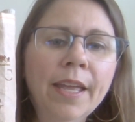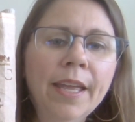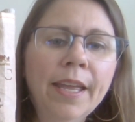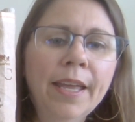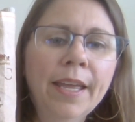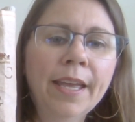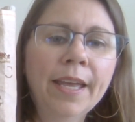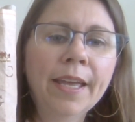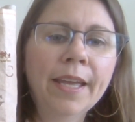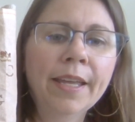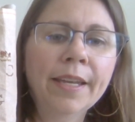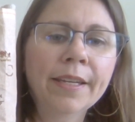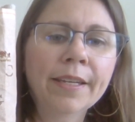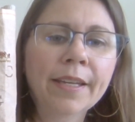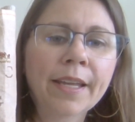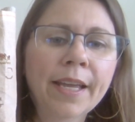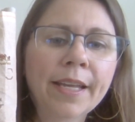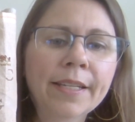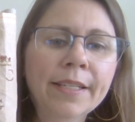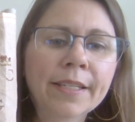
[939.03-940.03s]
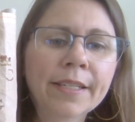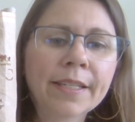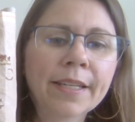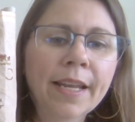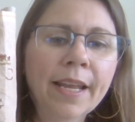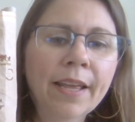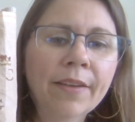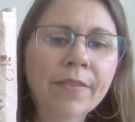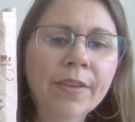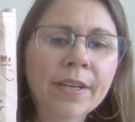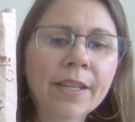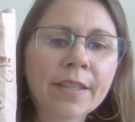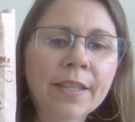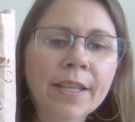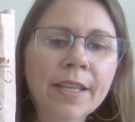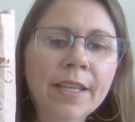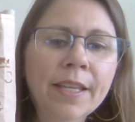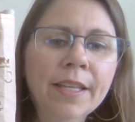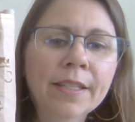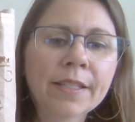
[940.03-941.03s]
and I didn't have any of
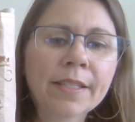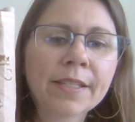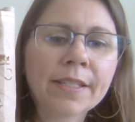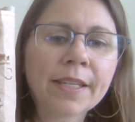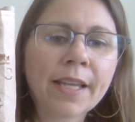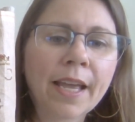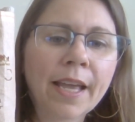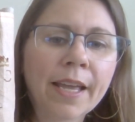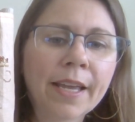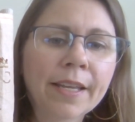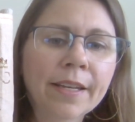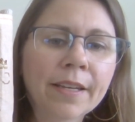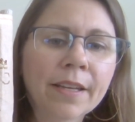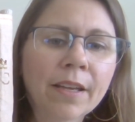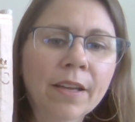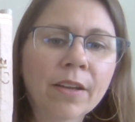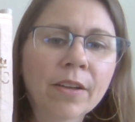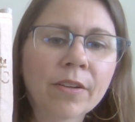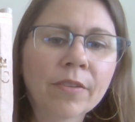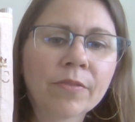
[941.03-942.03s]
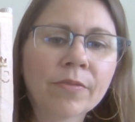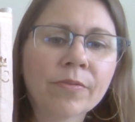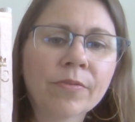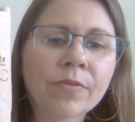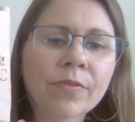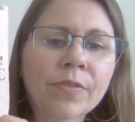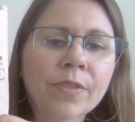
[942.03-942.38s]
the inside of